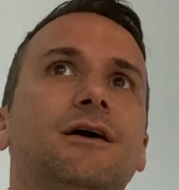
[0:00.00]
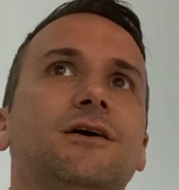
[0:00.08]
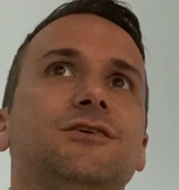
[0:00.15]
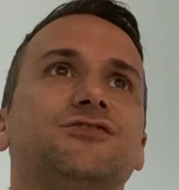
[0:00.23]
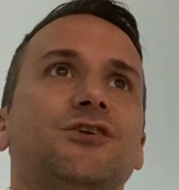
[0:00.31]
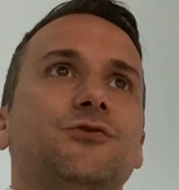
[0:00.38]

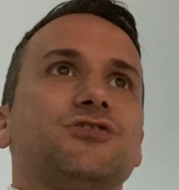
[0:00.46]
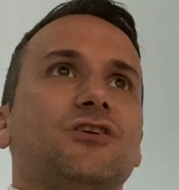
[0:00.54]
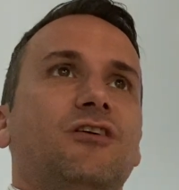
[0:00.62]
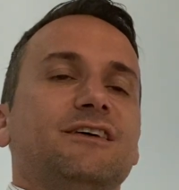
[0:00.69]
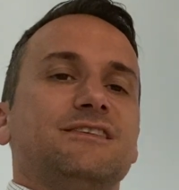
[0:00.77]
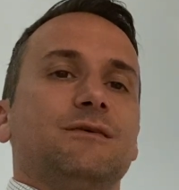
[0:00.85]

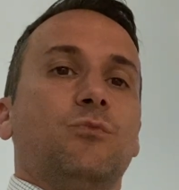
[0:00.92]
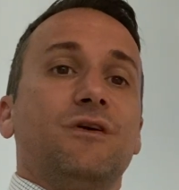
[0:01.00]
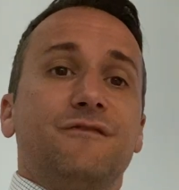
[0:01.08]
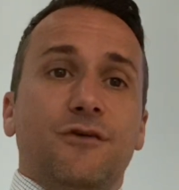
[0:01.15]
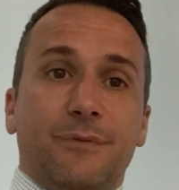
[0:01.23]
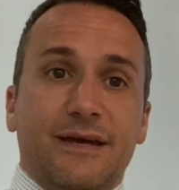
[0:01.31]
socializing
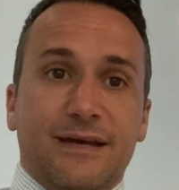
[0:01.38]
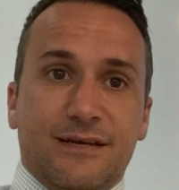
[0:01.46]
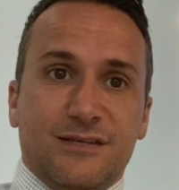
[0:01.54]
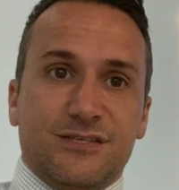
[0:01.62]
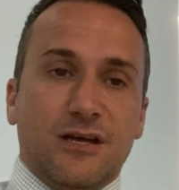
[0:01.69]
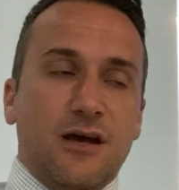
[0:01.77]
with your
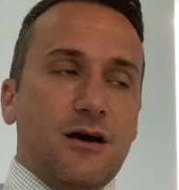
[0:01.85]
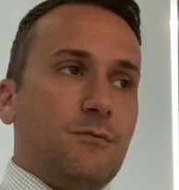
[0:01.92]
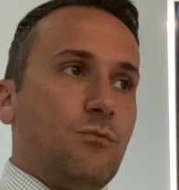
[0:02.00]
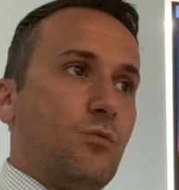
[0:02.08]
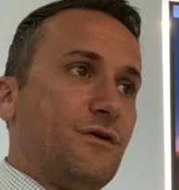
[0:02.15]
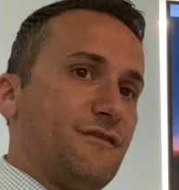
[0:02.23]
peers,
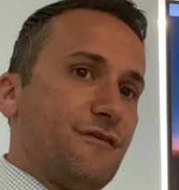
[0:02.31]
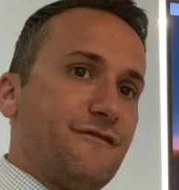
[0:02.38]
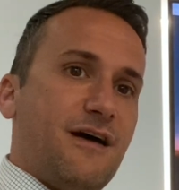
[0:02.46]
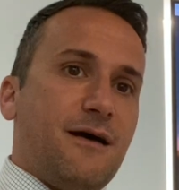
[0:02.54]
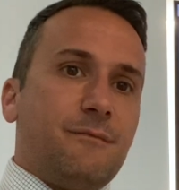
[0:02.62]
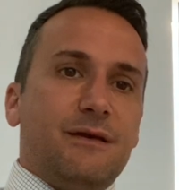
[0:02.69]
with your
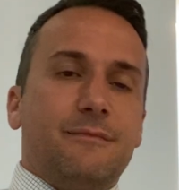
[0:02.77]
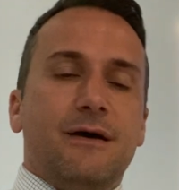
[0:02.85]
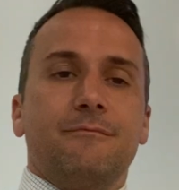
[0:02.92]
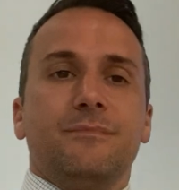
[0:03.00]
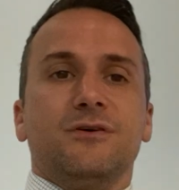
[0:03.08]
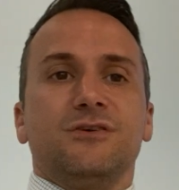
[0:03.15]
family
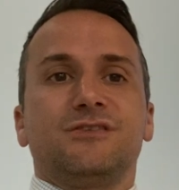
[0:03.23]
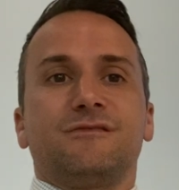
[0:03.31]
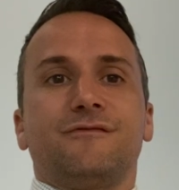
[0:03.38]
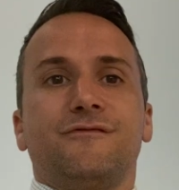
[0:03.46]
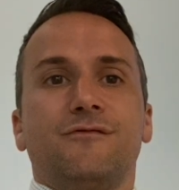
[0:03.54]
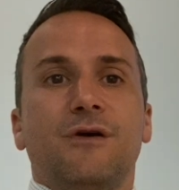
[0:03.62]
members
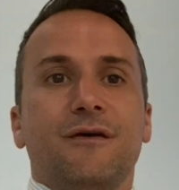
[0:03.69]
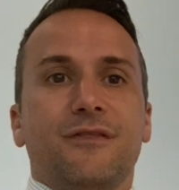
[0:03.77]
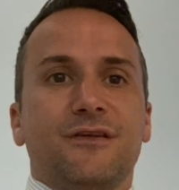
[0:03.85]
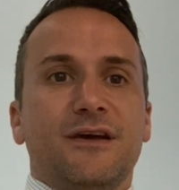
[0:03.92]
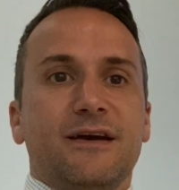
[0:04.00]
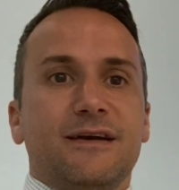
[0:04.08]
throughout
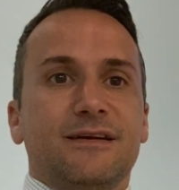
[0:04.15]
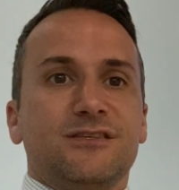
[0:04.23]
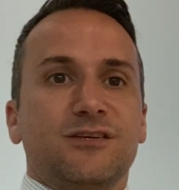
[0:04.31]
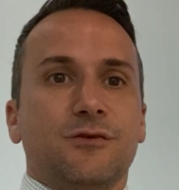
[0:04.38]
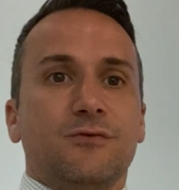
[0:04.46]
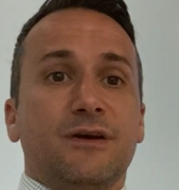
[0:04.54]
the day.
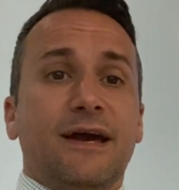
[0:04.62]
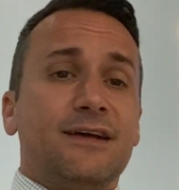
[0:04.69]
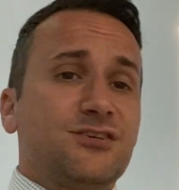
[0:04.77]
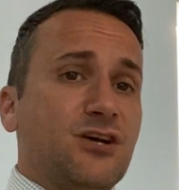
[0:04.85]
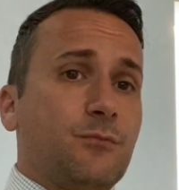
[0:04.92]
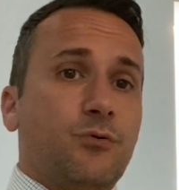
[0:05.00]
So
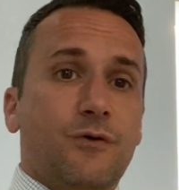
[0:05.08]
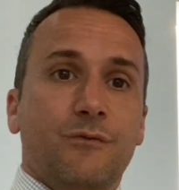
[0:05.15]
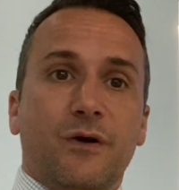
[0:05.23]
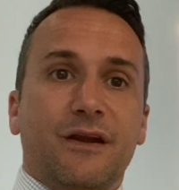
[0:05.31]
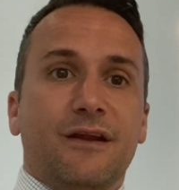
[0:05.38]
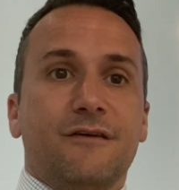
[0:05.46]
catch up with
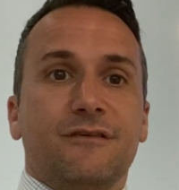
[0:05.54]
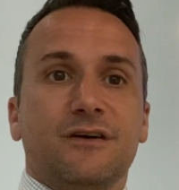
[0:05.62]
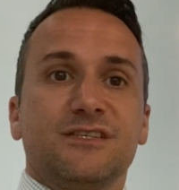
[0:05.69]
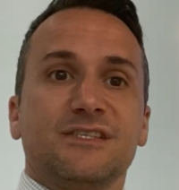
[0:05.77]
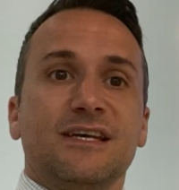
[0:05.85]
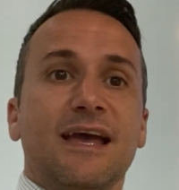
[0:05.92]
one another,
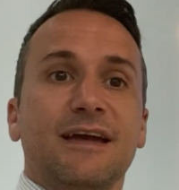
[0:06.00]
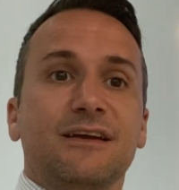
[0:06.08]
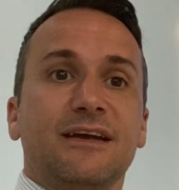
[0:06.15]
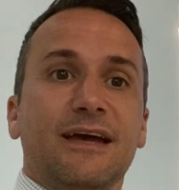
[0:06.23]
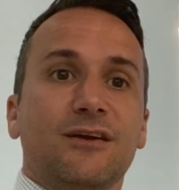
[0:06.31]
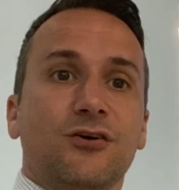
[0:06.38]
see how
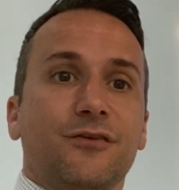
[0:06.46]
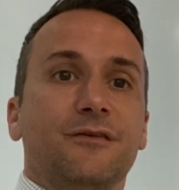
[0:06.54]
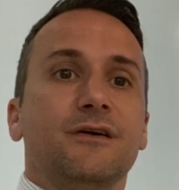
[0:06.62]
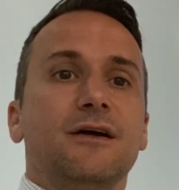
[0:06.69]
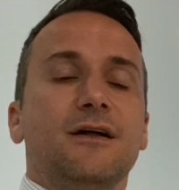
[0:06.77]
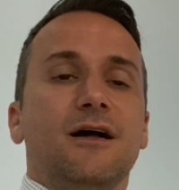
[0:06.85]
you're getting
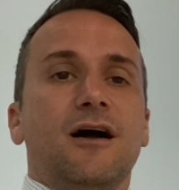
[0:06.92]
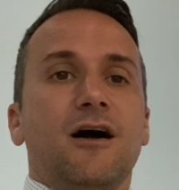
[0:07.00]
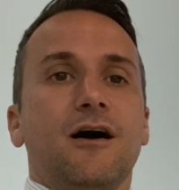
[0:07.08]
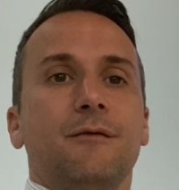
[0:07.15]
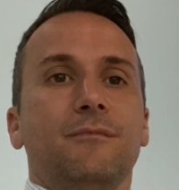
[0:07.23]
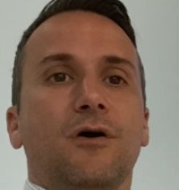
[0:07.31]
on.
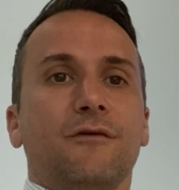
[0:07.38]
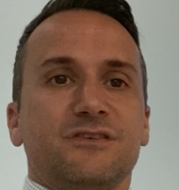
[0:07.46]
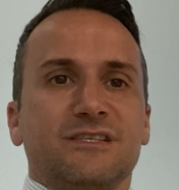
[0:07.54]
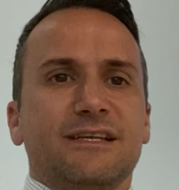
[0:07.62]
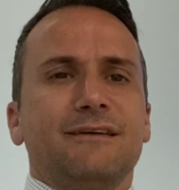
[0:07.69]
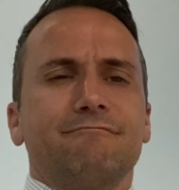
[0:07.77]

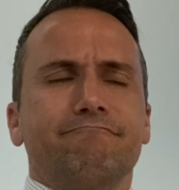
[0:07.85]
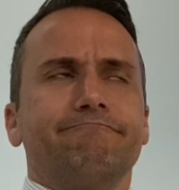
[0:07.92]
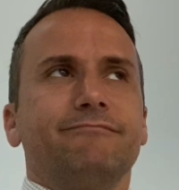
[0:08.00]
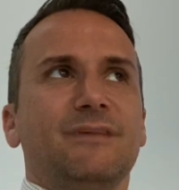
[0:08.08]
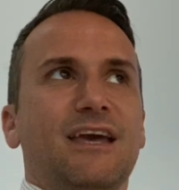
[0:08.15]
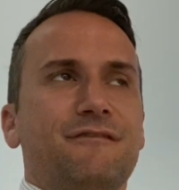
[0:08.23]
Obviously,
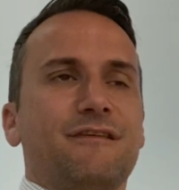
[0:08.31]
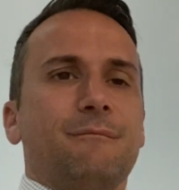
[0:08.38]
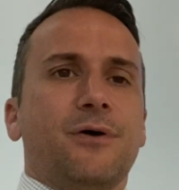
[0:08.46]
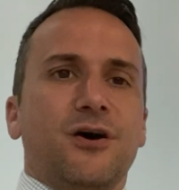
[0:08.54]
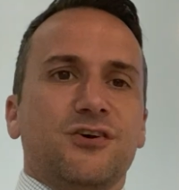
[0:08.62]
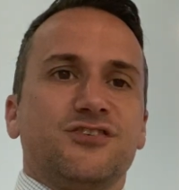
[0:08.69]
if in
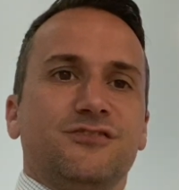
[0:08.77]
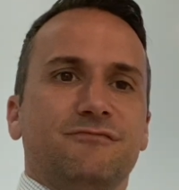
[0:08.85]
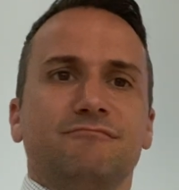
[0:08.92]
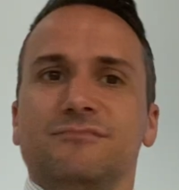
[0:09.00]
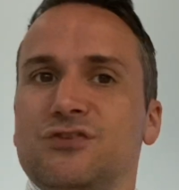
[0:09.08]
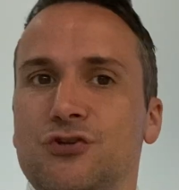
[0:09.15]

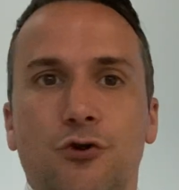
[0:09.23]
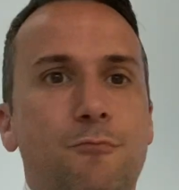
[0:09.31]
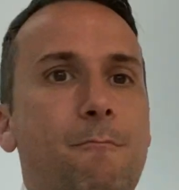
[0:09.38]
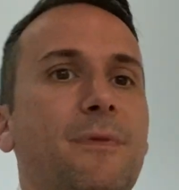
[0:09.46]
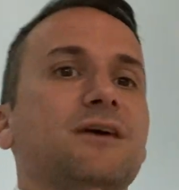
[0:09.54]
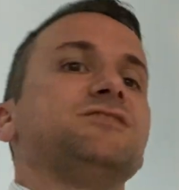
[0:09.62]
person, you
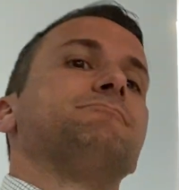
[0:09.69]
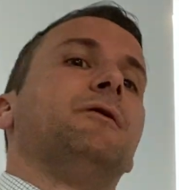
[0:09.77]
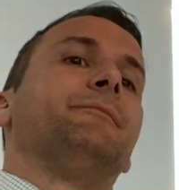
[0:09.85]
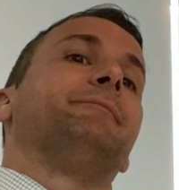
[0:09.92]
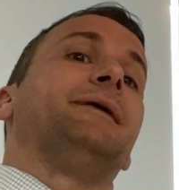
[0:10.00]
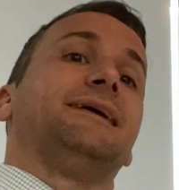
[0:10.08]
must
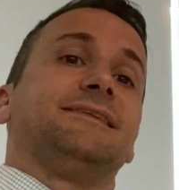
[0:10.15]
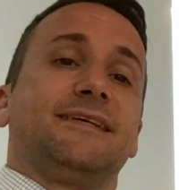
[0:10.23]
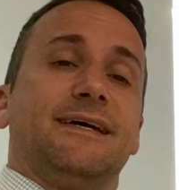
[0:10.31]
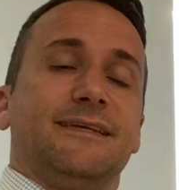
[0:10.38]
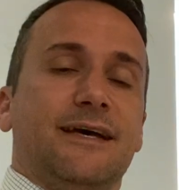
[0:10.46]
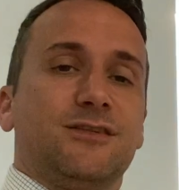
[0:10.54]

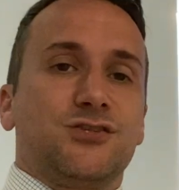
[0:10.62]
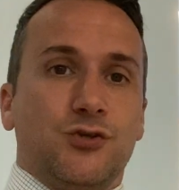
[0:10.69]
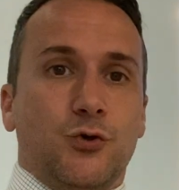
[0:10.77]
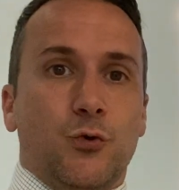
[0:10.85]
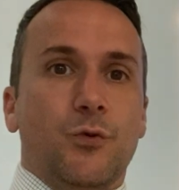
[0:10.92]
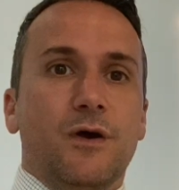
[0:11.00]
maintain that
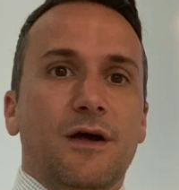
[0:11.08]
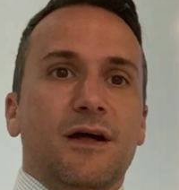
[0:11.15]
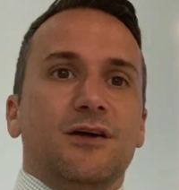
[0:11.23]
2